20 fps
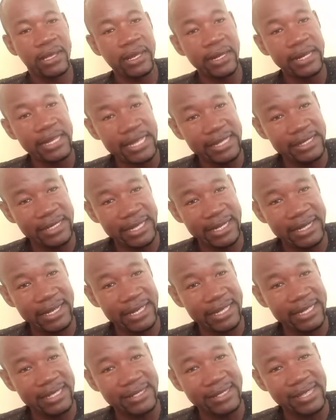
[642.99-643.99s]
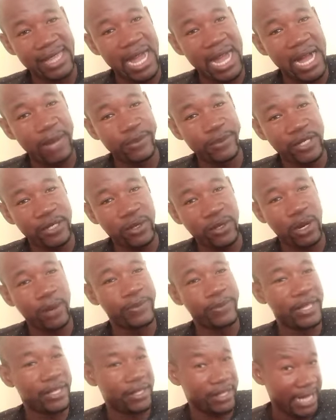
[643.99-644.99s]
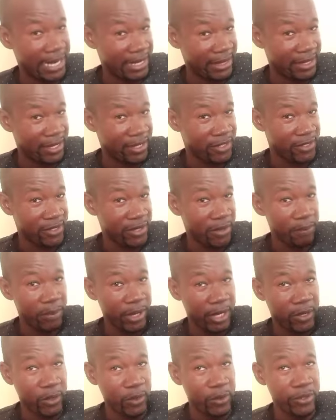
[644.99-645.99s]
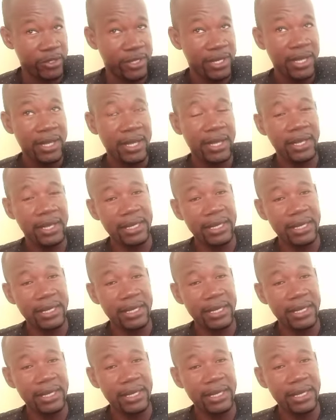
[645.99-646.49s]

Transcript: lizard is the object of the sentence because